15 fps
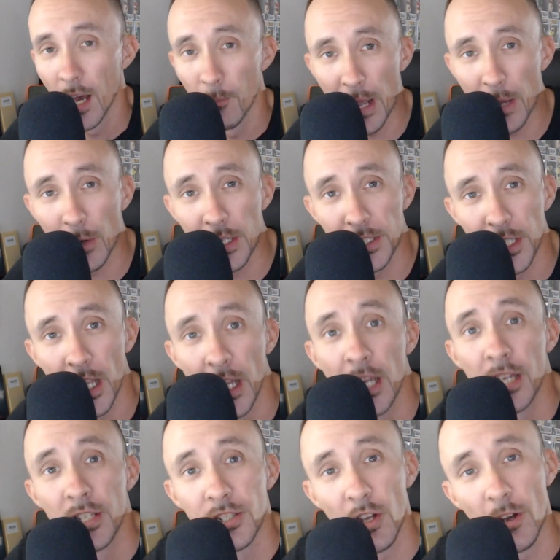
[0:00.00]
But anyways,
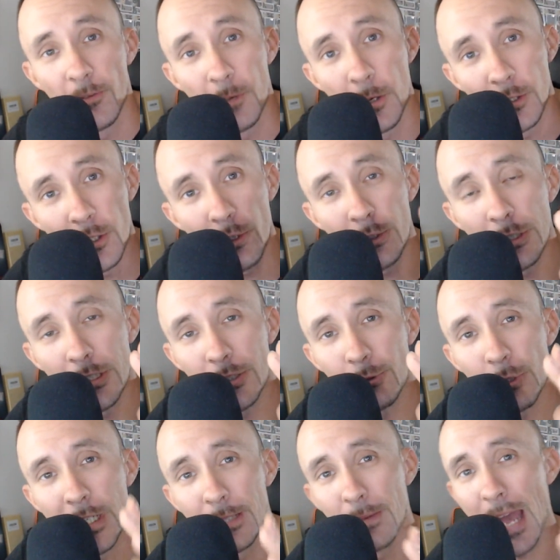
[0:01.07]
so if you're new to the
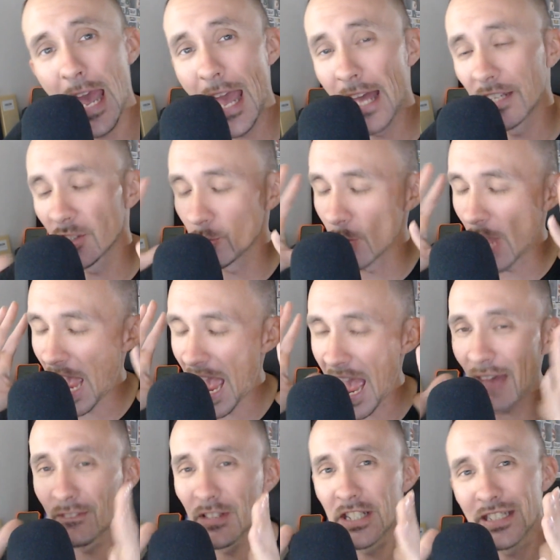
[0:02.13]
stream and you
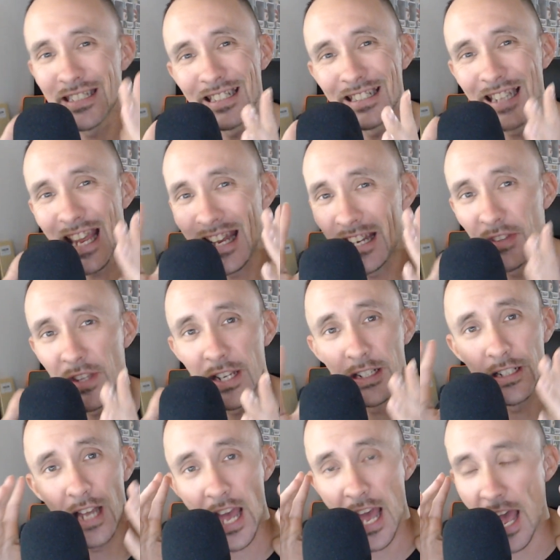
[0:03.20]
haven't seen
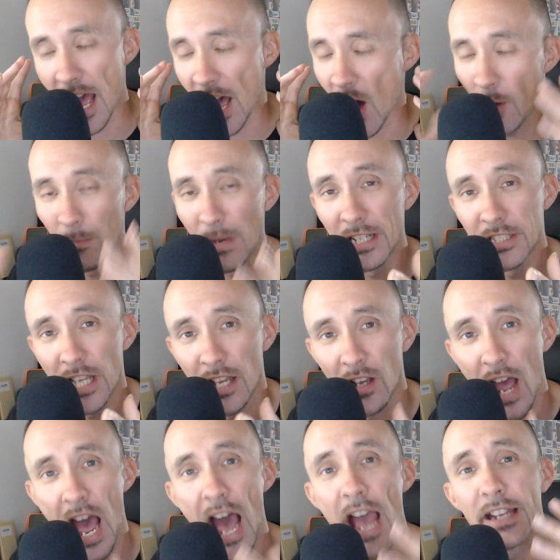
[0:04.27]
anything on my
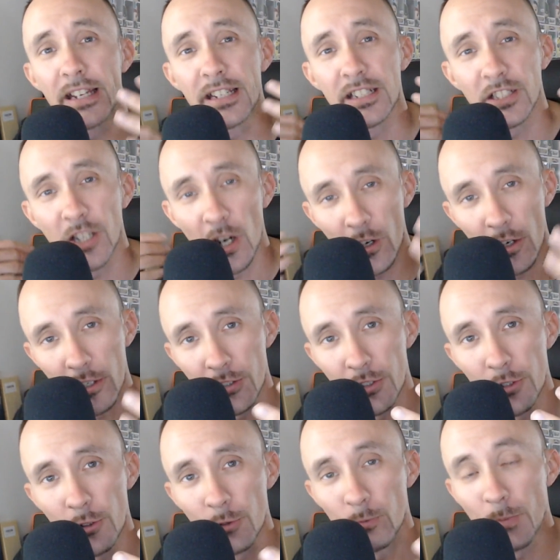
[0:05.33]
channel, I encourage
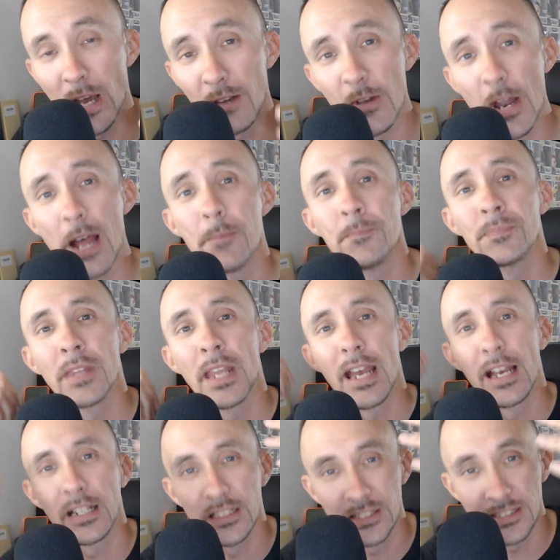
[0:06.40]
you, matter of fact,
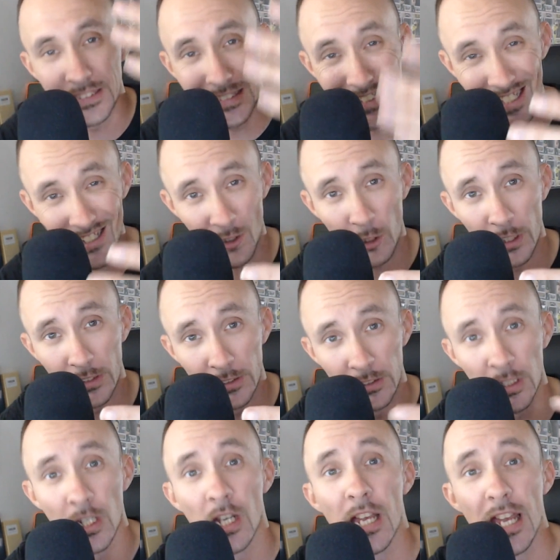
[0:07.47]
considering
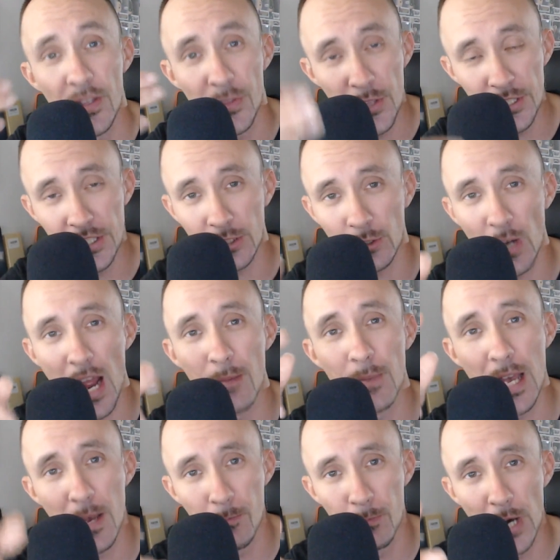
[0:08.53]
hit the subscribe
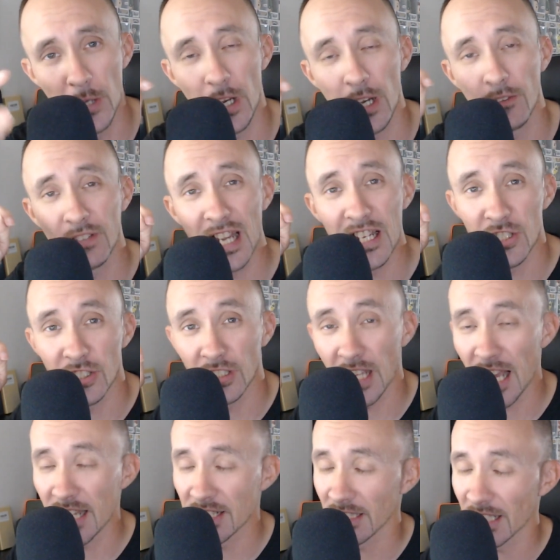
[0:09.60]
and bell notification,
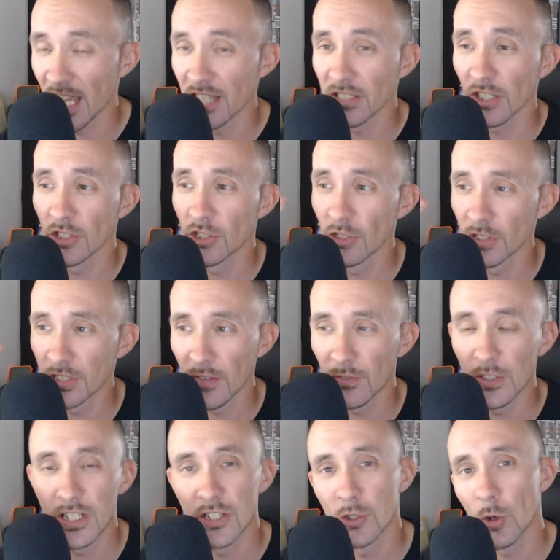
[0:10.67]
guys and gals, because you'll
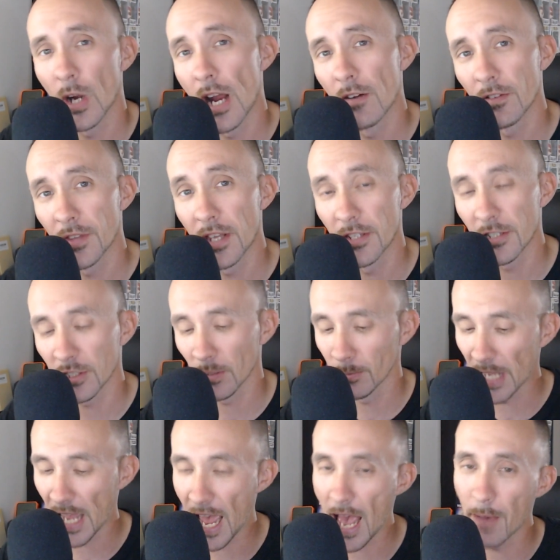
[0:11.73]
definitely enjoy everything that's going to
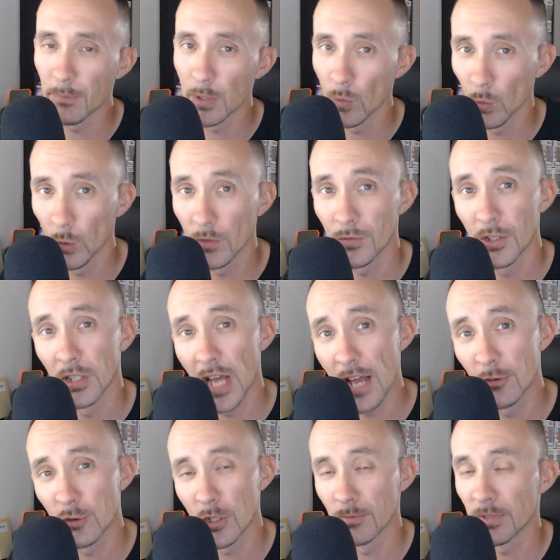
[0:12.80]
be happening with the
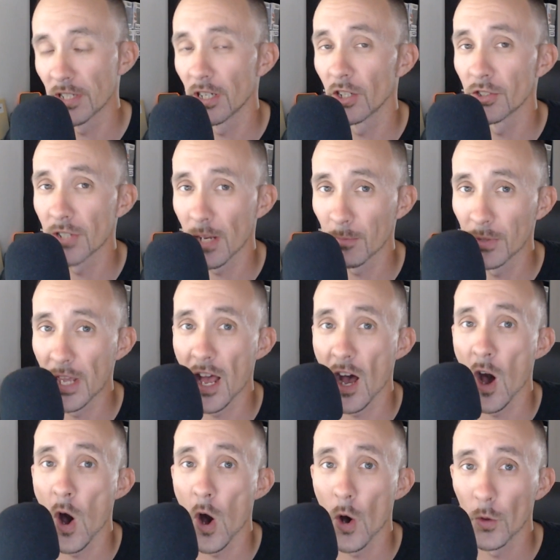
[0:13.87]
live streams. And on top of that,
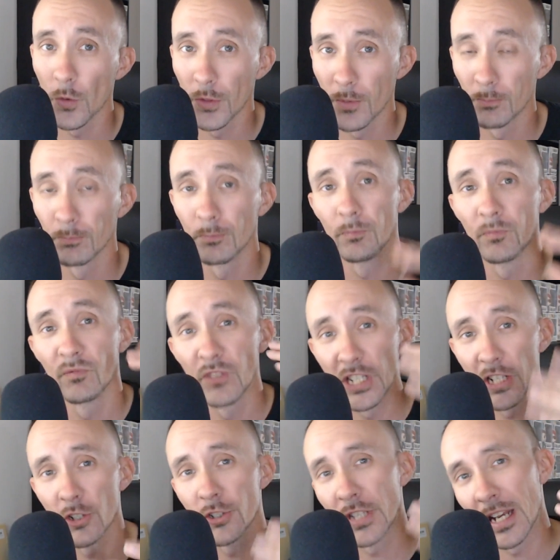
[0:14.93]
all the
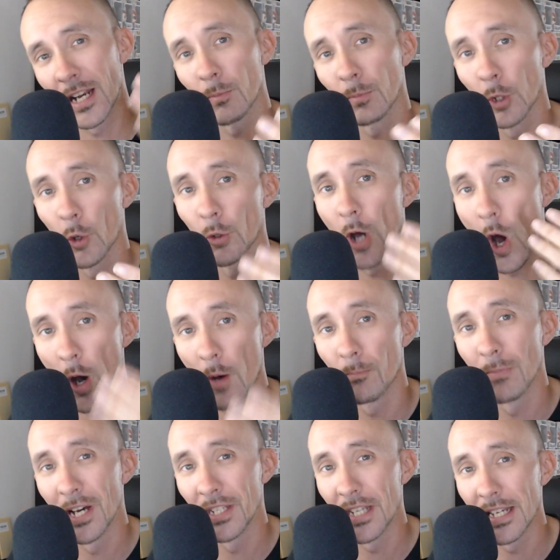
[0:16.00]
videos that I upload on
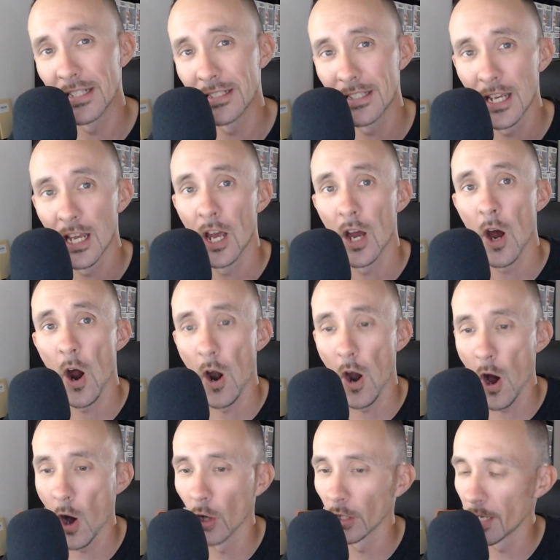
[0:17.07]
Mondays are
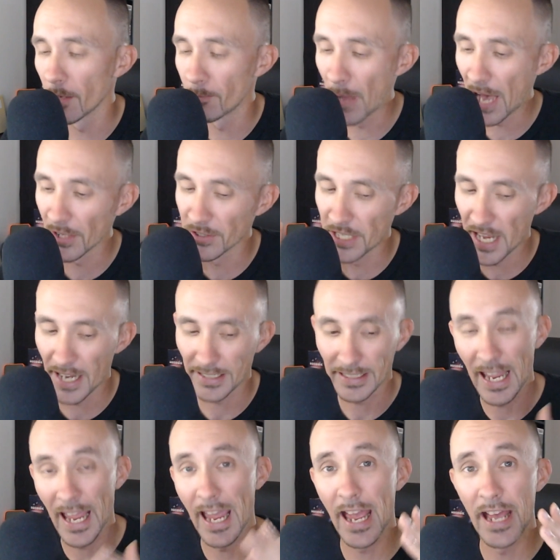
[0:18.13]
all about tech,
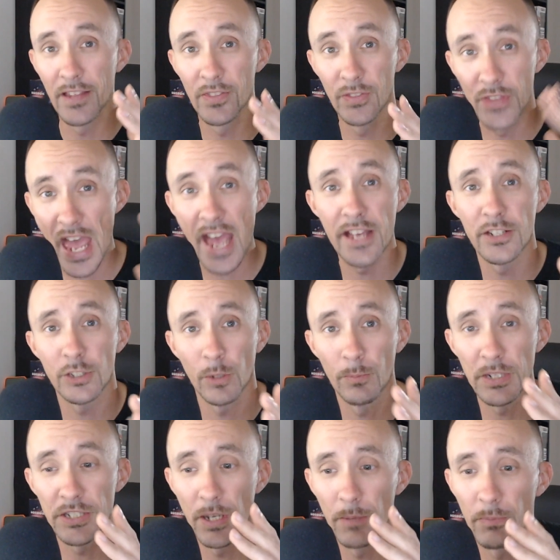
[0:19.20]
and that is going to
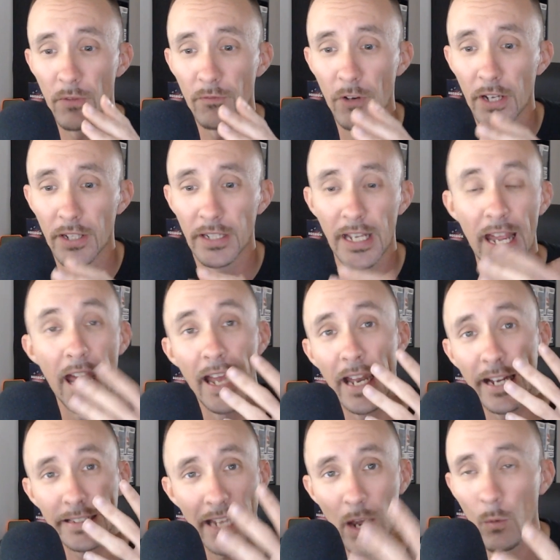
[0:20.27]
be something fun. And
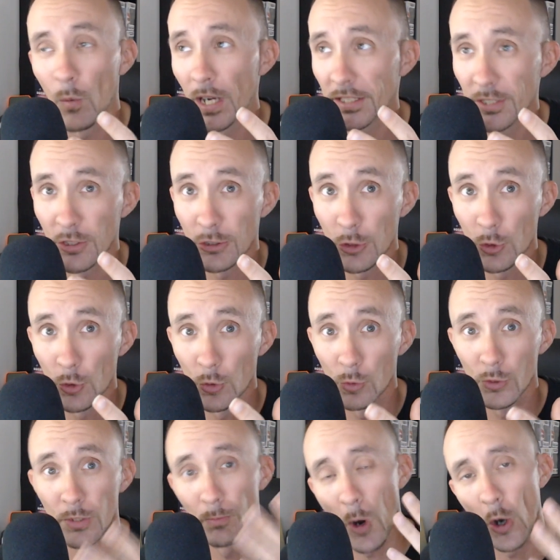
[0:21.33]
I can't wait to
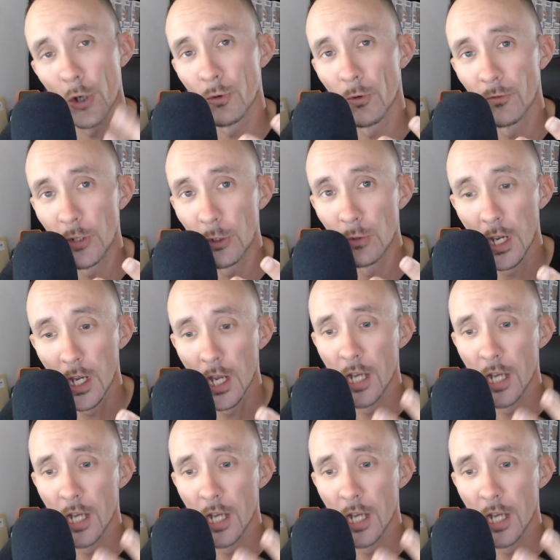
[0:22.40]
do tomorrow's review.